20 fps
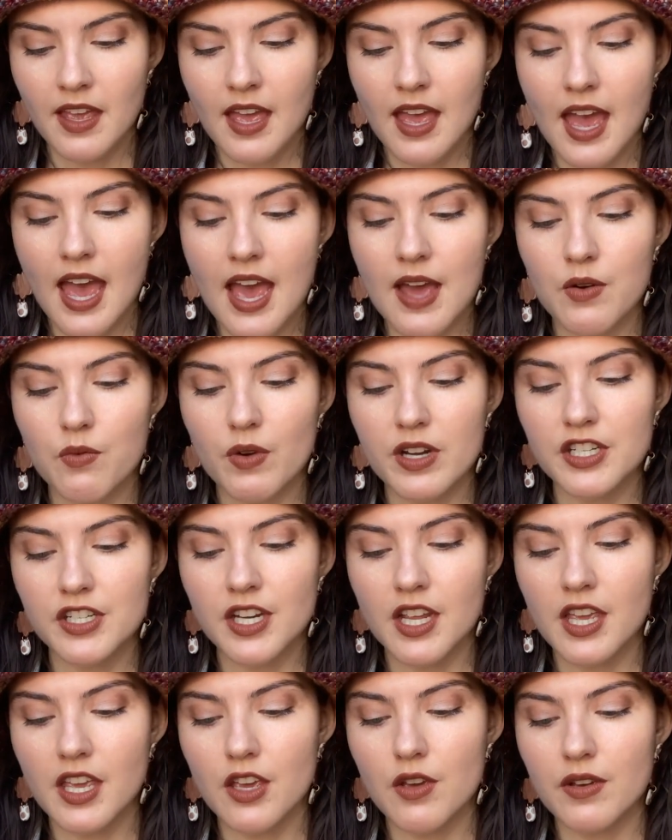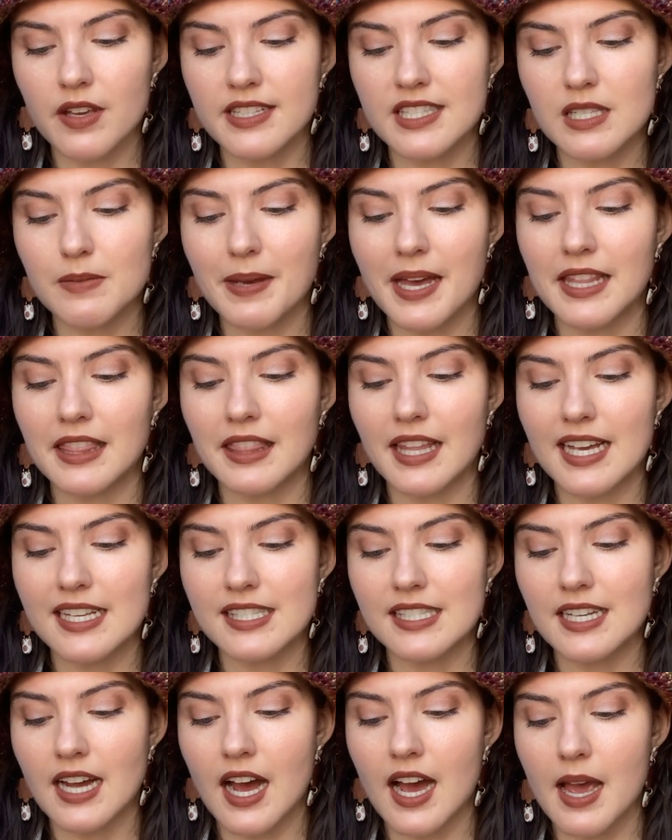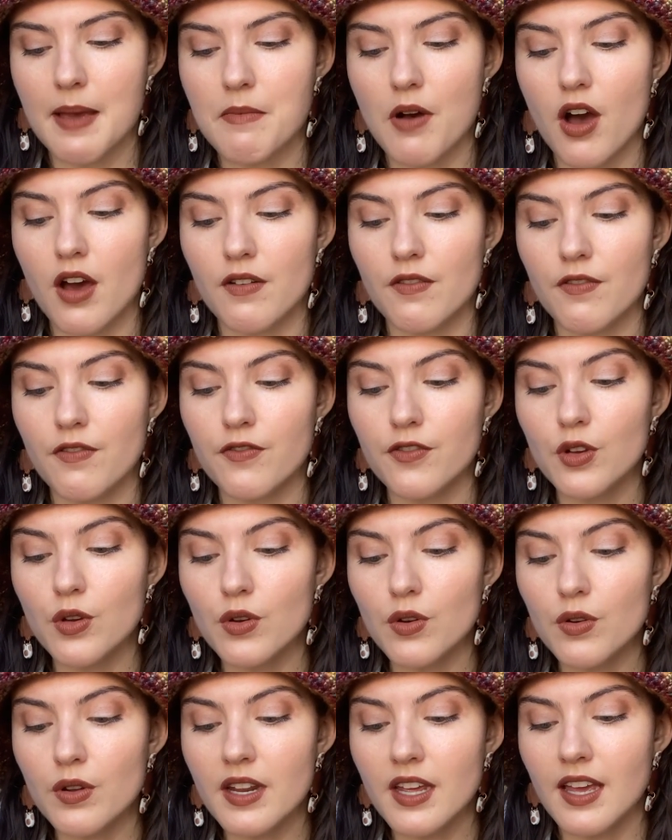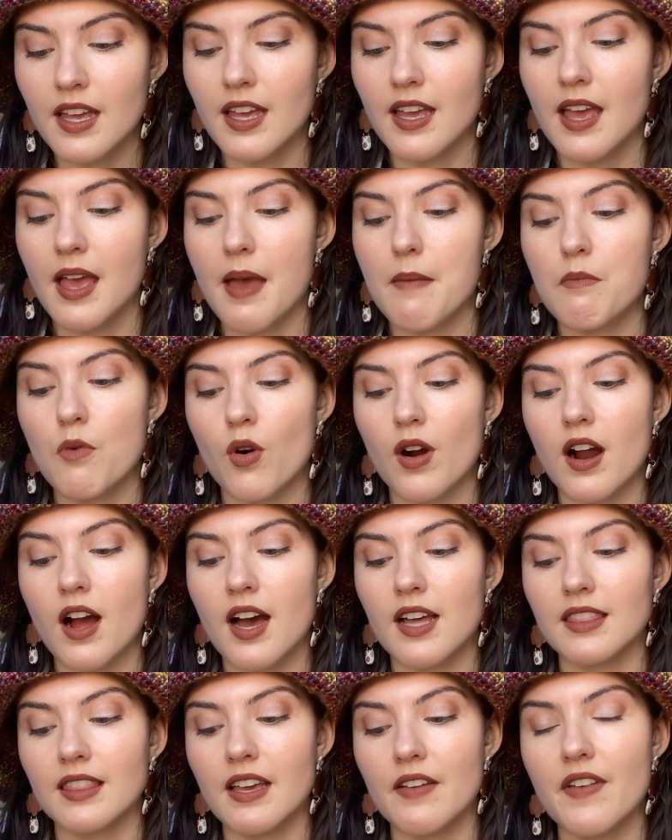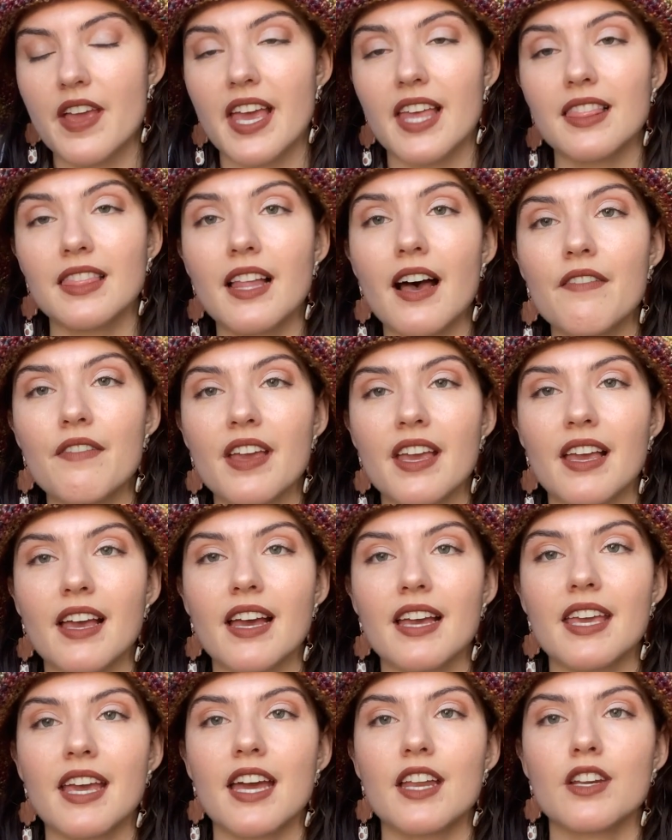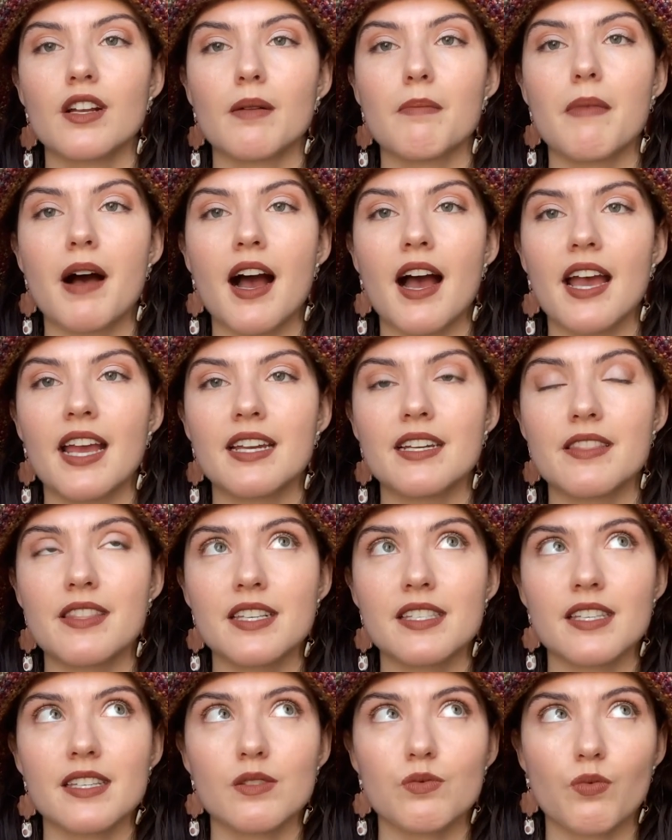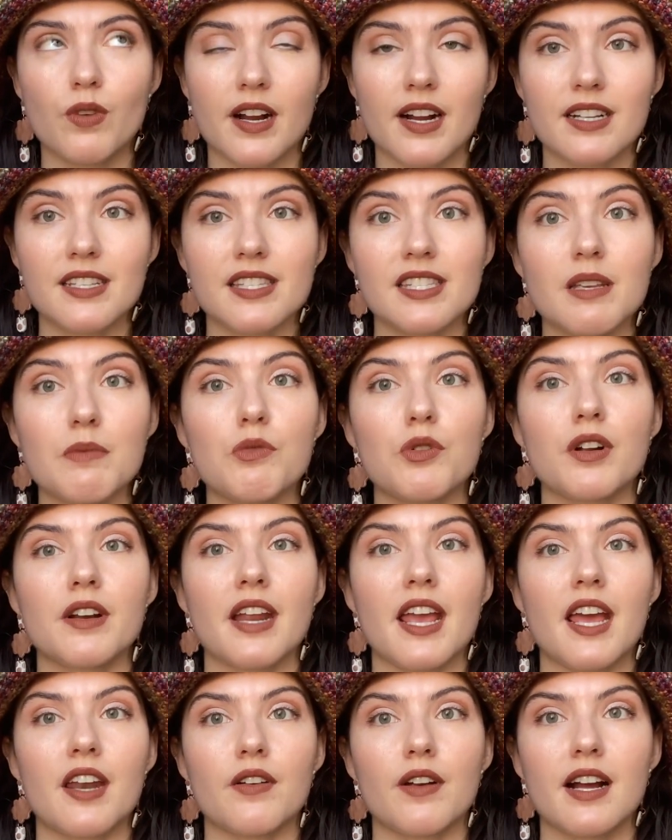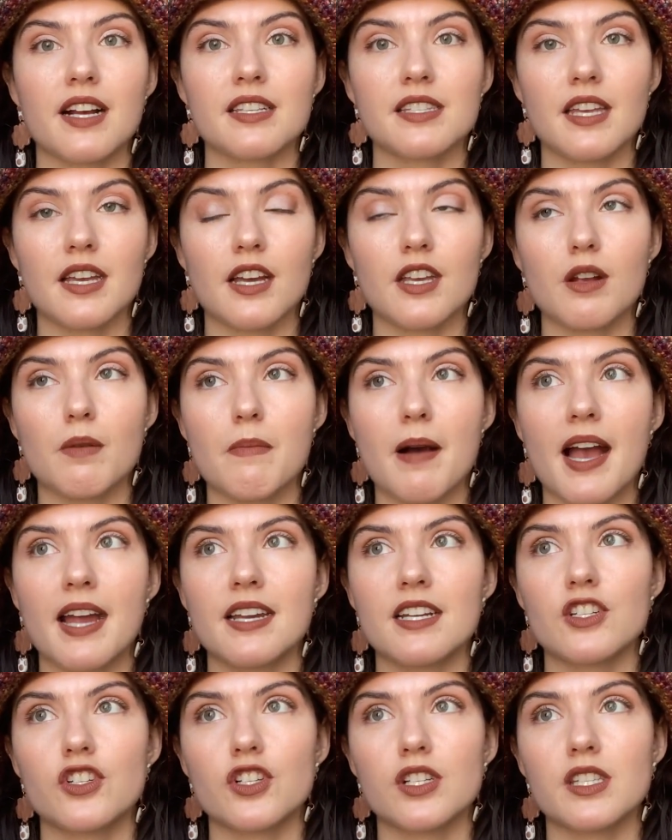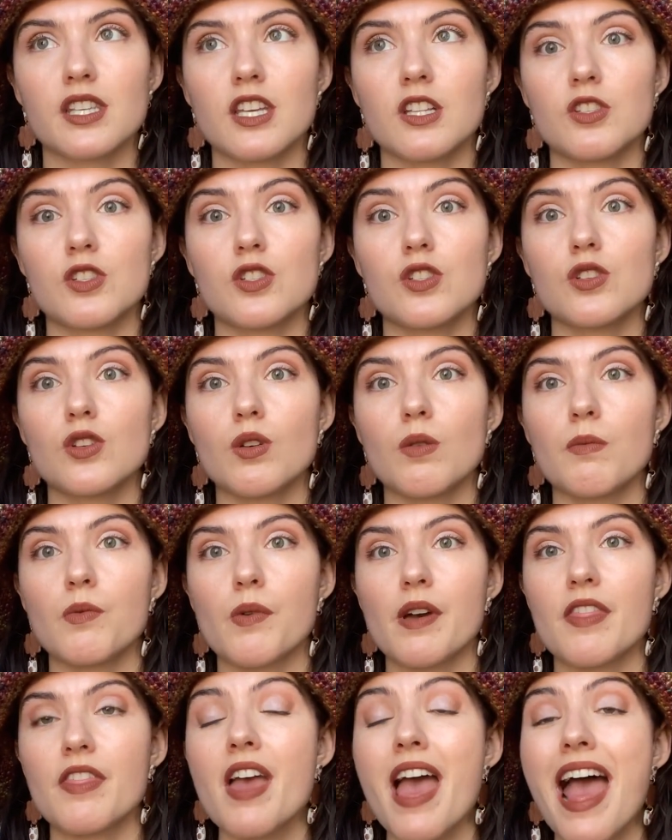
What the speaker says: And wishing you could spend less time on food, more on living and loving. Again, your mind, this is where it's similar to anorexia. Your mind is just consumed with